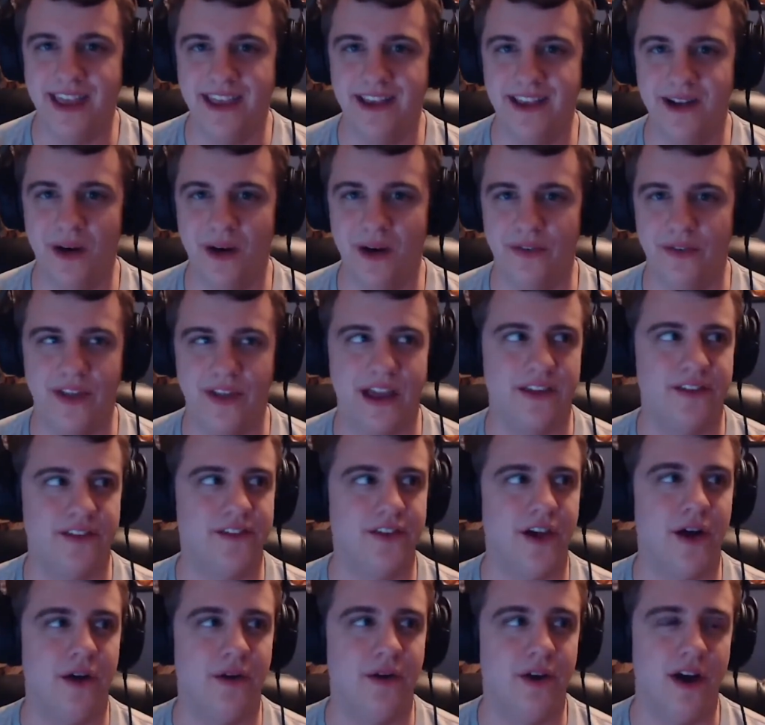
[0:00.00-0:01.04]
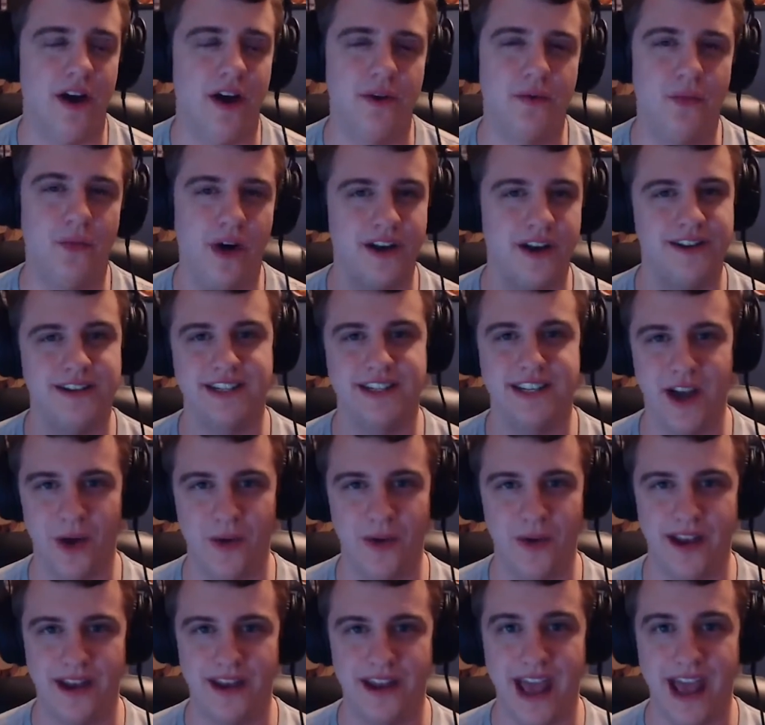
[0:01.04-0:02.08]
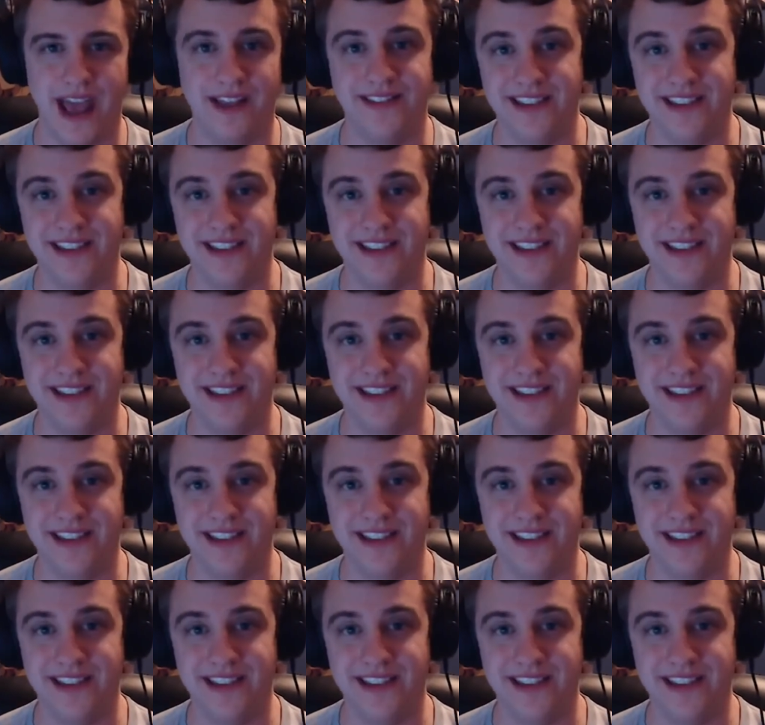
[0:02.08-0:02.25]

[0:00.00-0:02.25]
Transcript: you know, if like Sauron wanted to go in as